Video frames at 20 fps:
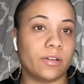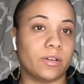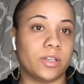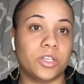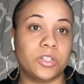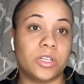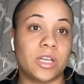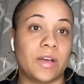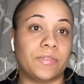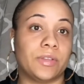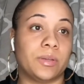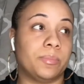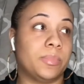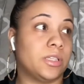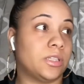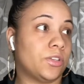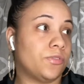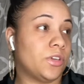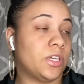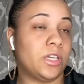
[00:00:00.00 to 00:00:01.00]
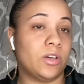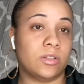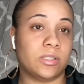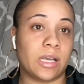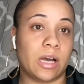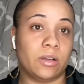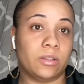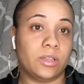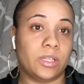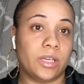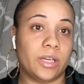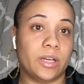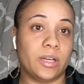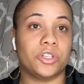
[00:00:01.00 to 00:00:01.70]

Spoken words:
You just have to put the videos out there